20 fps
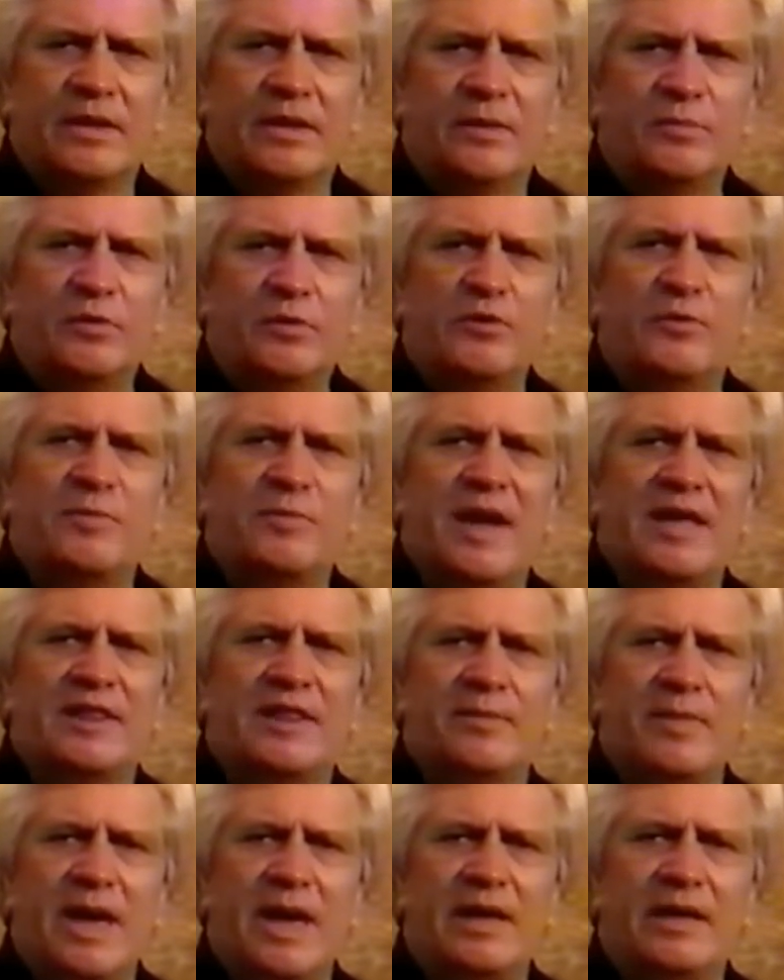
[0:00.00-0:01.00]
Both
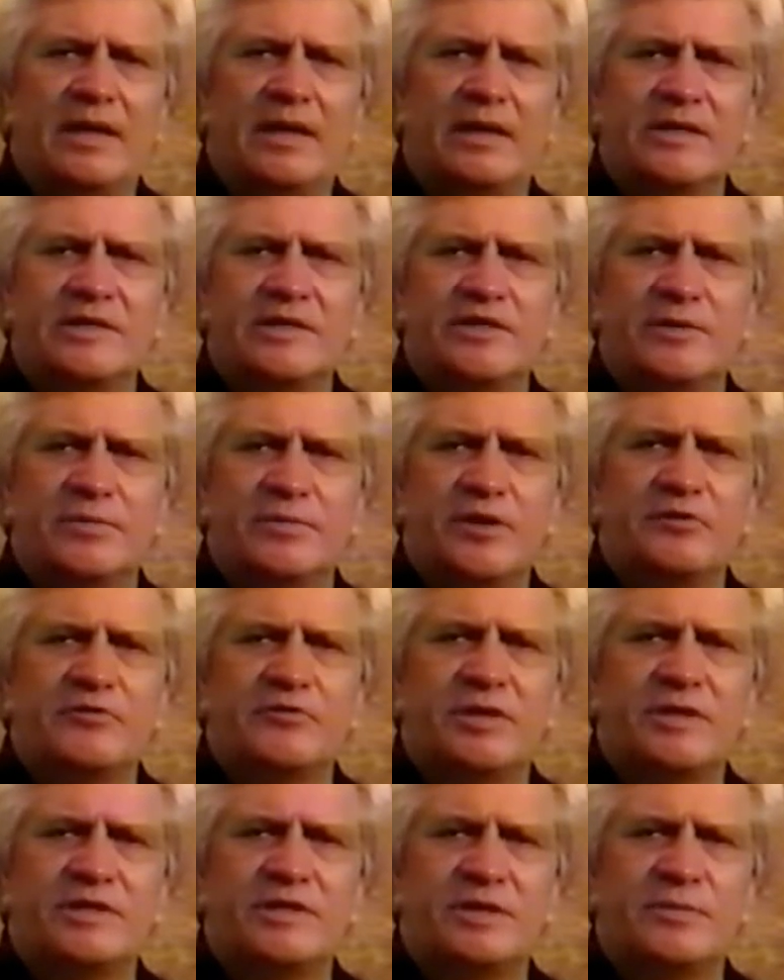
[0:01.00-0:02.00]
mathematic and geometric
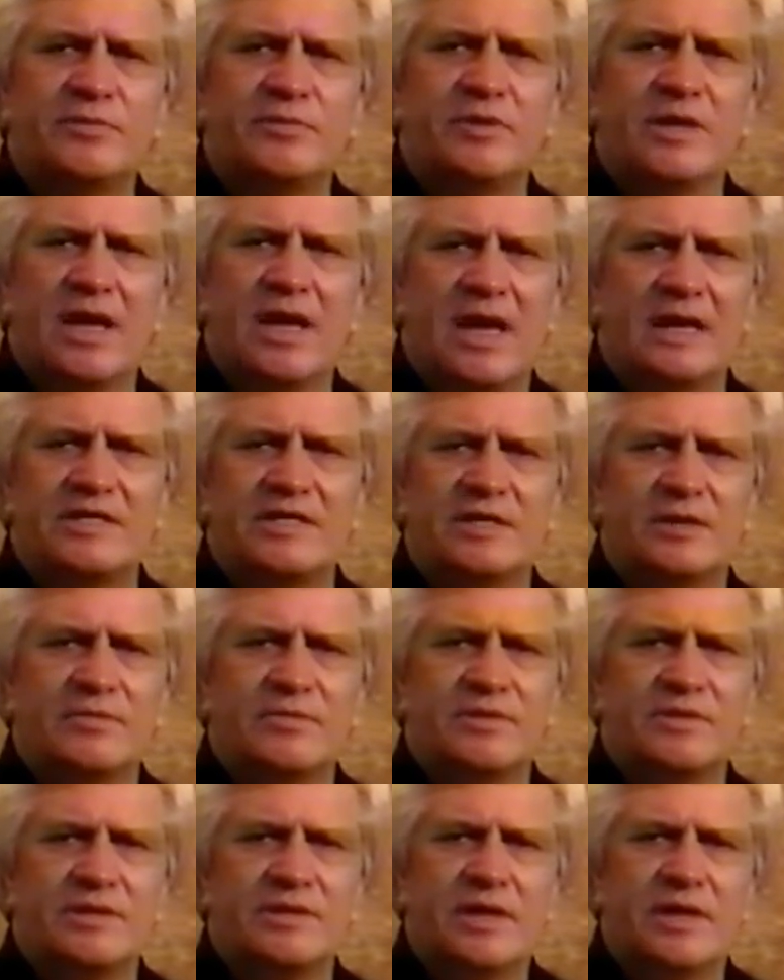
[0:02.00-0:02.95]
symbol concepts